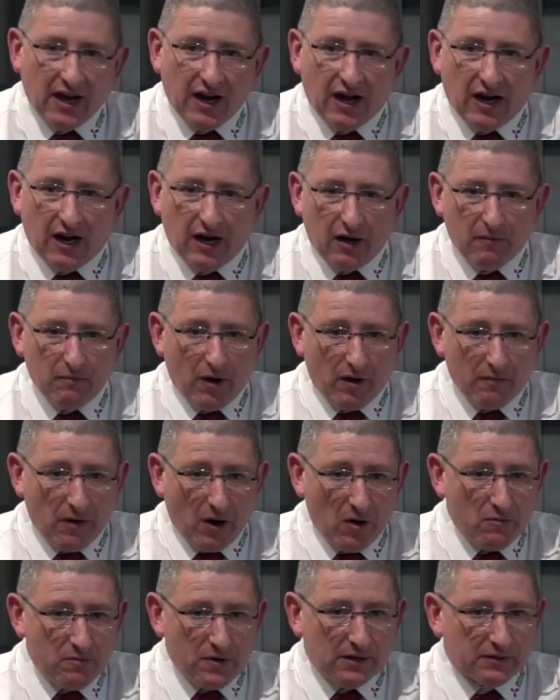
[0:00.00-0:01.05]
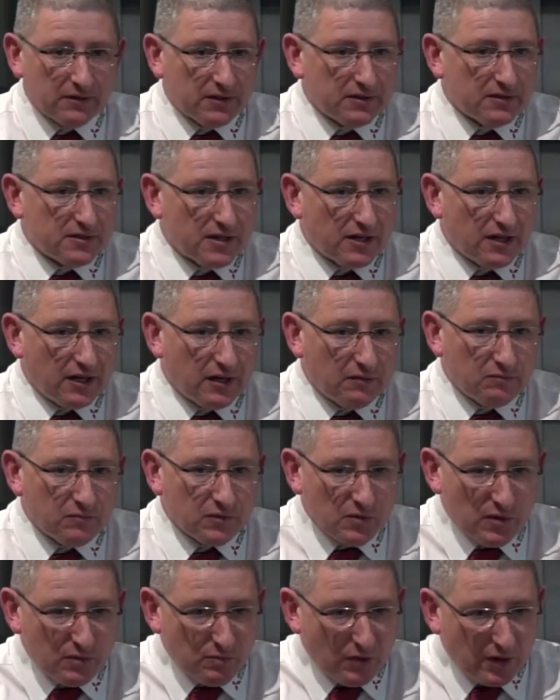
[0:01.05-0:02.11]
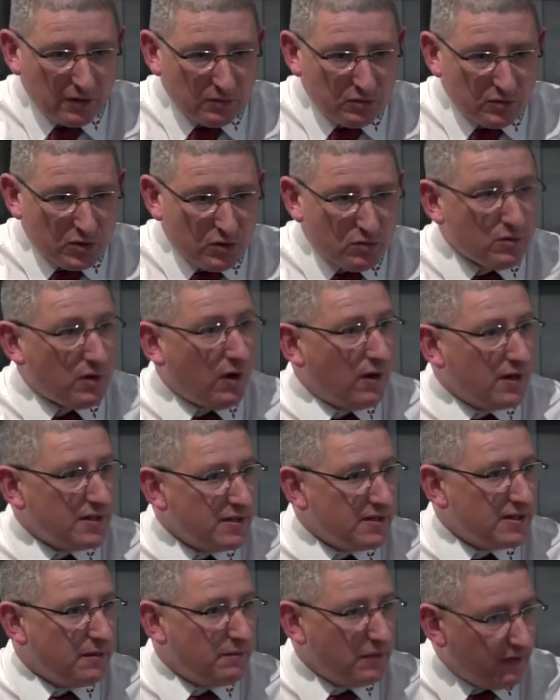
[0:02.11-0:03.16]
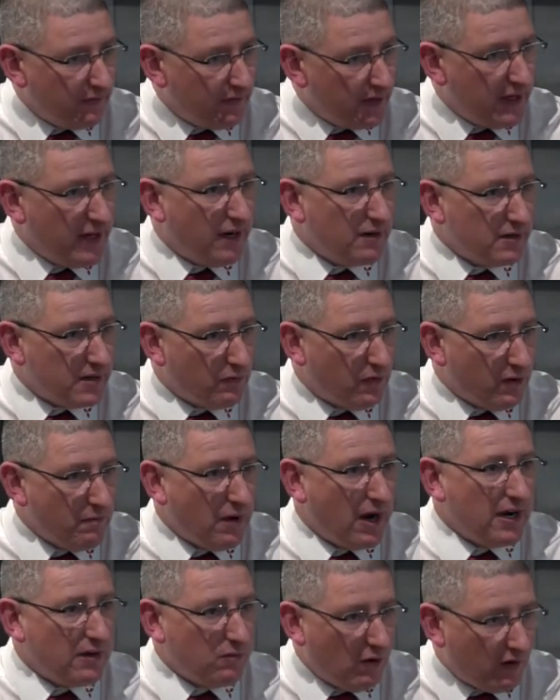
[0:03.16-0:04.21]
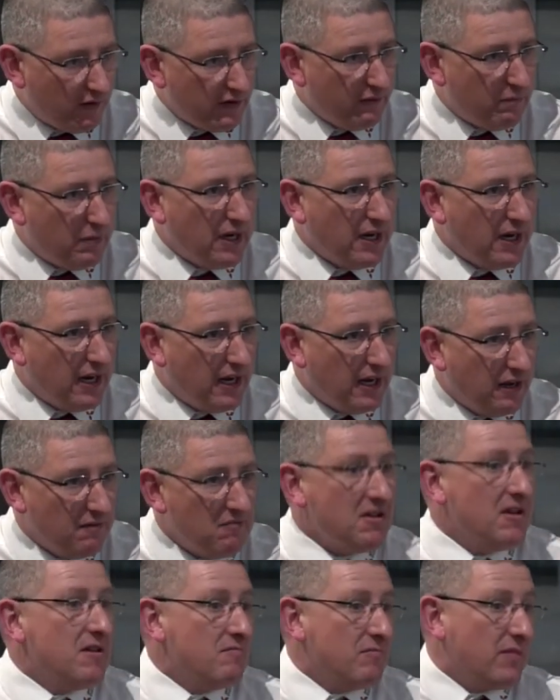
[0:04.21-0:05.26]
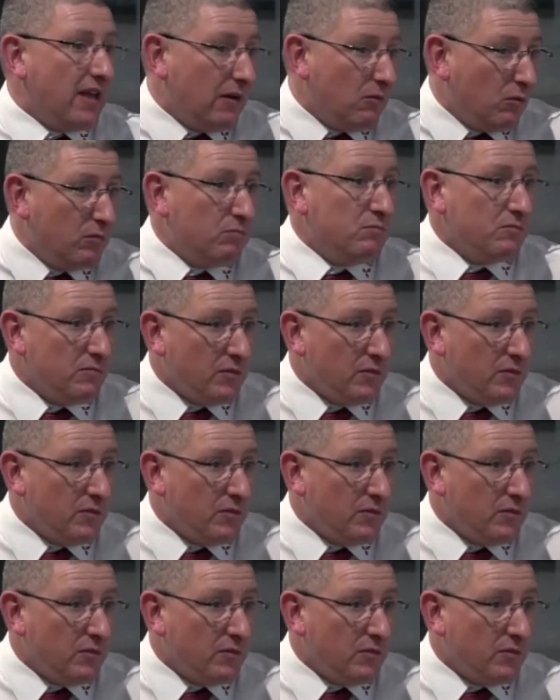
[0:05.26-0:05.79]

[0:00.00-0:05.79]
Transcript: I'm hoping that by utilising some of the videos that we've made while you've been here, that will